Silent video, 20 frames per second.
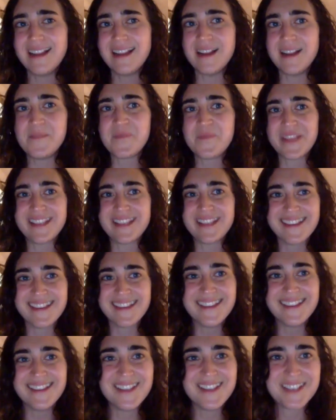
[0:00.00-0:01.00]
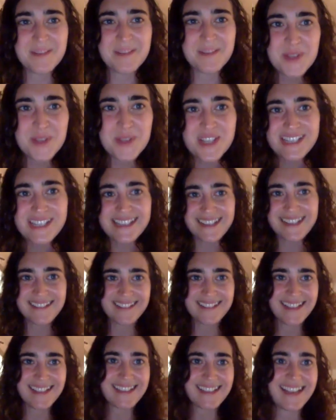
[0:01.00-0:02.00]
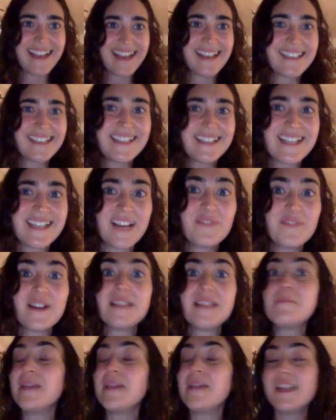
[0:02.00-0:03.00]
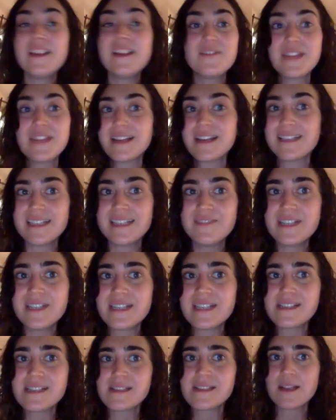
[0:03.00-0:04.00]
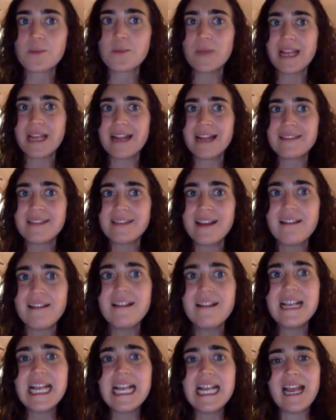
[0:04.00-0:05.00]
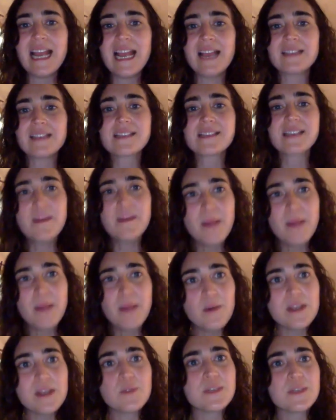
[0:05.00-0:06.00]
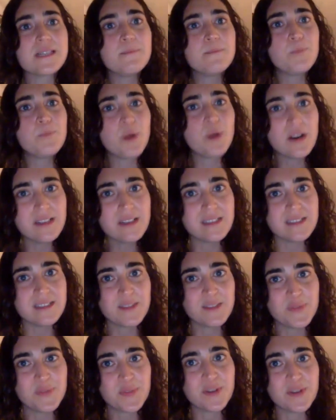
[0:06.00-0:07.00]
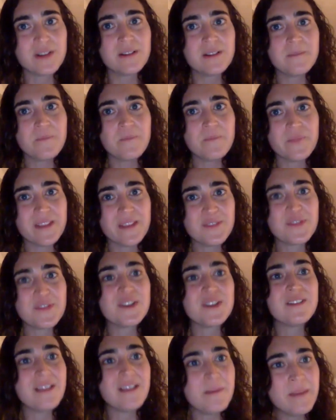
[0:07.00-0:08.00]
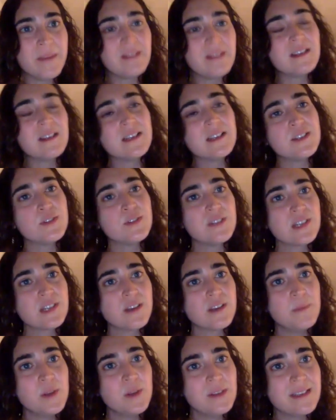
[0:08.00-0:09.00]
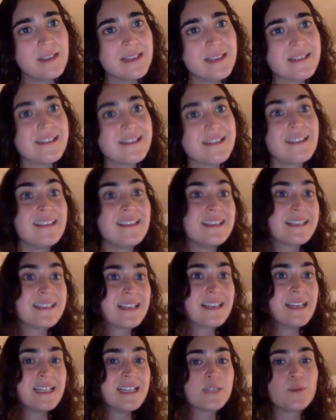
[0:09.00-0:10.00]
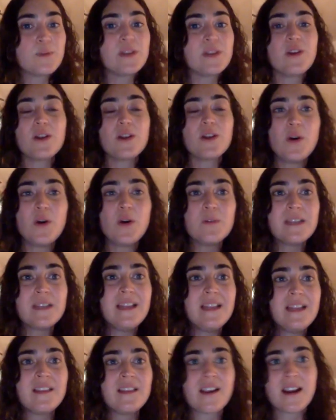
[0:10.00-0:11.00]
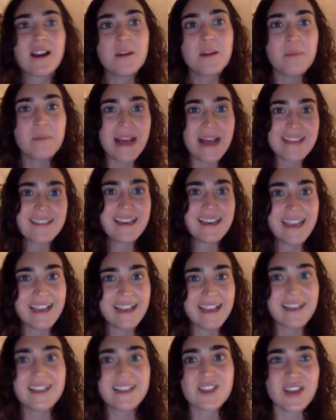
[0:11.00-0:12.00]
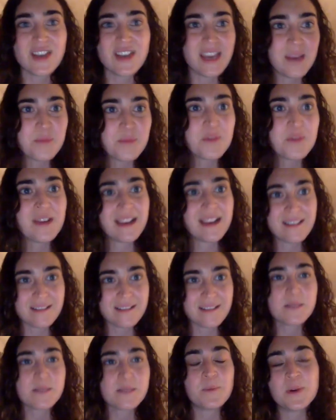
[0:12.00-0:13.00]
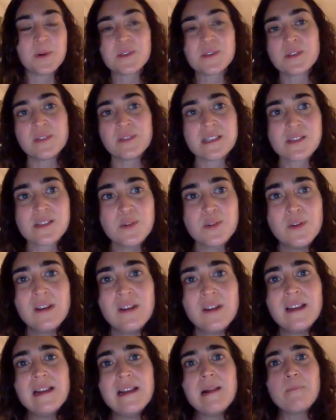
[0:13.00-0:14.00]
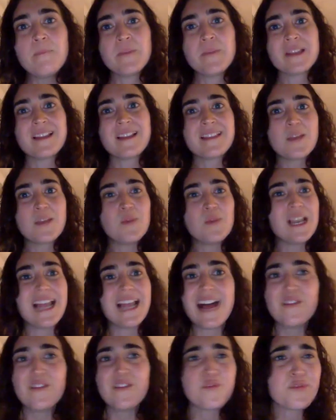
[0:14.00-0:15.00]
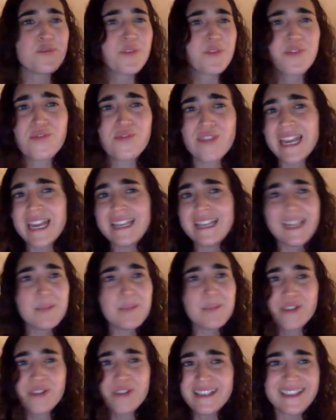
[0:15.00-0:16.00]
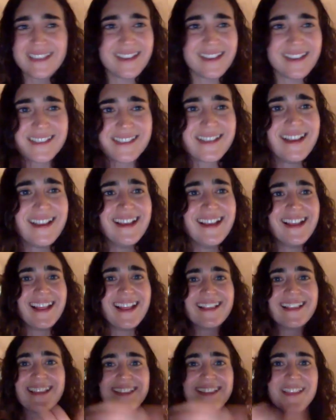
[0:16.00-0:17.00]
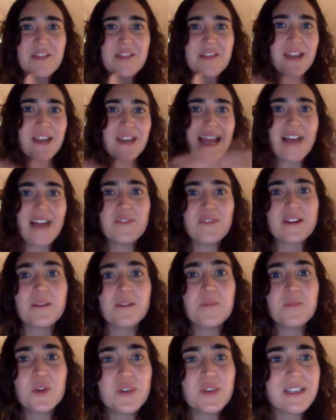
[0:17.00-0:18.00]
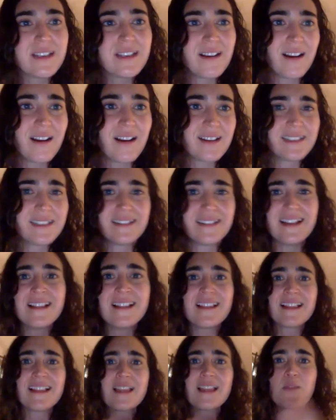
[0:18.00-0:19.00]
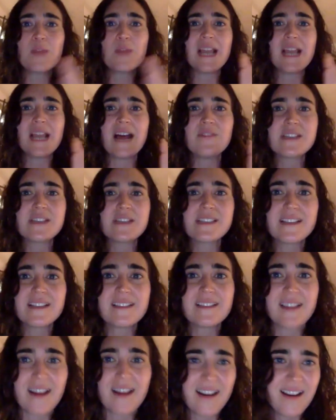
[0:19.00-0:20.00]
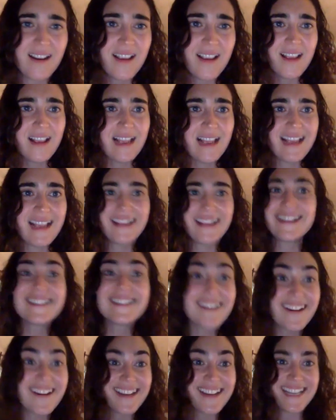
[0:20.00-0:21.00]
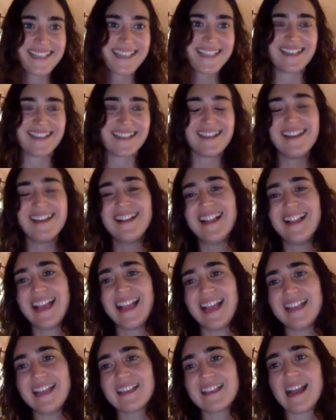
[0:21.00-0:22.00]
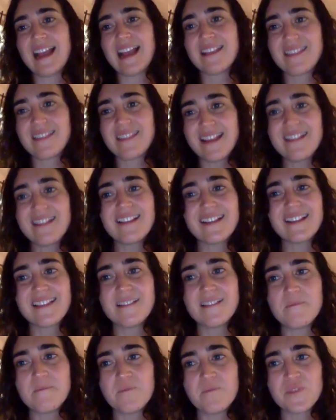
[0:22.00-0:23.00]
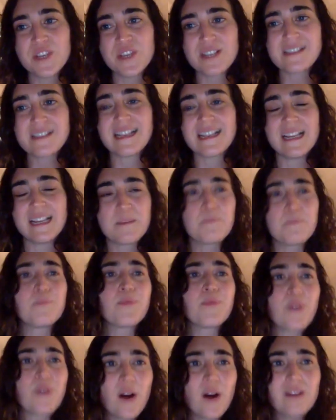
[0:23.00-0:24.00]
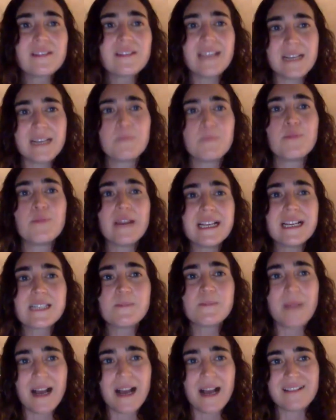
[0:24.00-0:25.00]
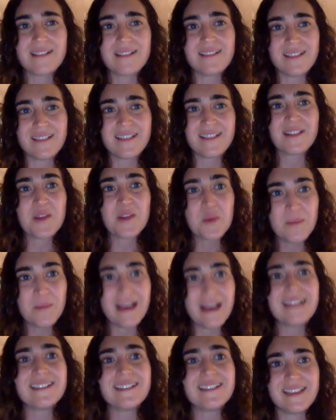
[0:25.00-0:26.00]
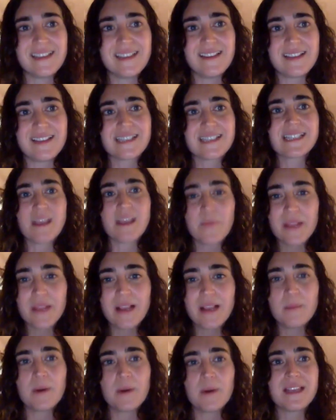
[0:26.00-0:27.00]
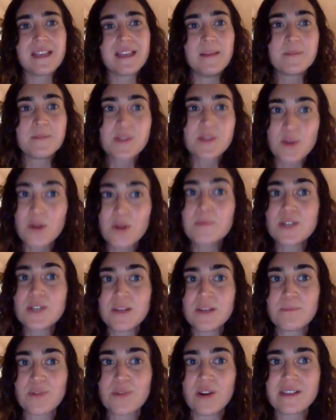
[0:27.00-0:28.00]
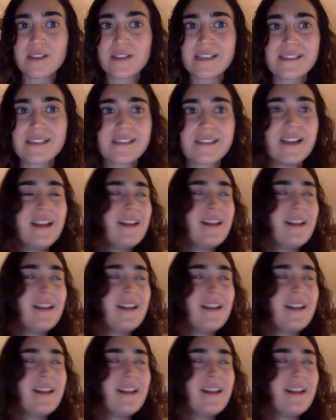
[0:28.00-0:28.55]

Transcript: um, in the little music center that I had in Jaffa and many of the activities that we had there. And somehow it was important for for American Jewish communities that these kids would not only learn math and English and Hebrew like they're supposed to at school, but that they will have 3D printings and that they will have a community garden and that they will have a sitar, a guitar lesson. And I think that just it brought it brings back their humanity that something about the absorption process